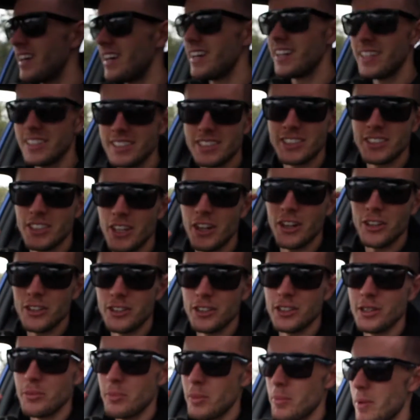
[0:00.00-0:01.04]
It is so
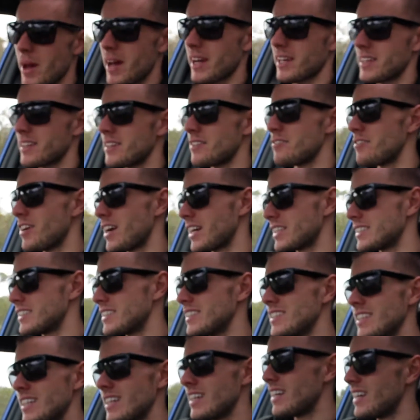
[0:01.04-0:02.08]
good to be back in the
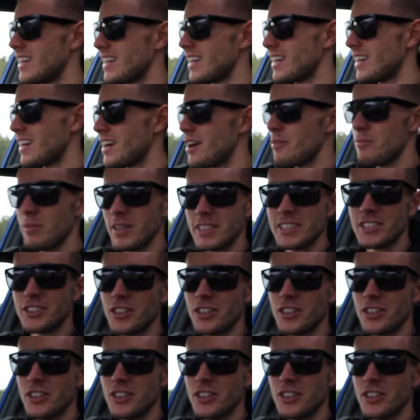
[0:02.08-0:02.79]
Rexy. Miss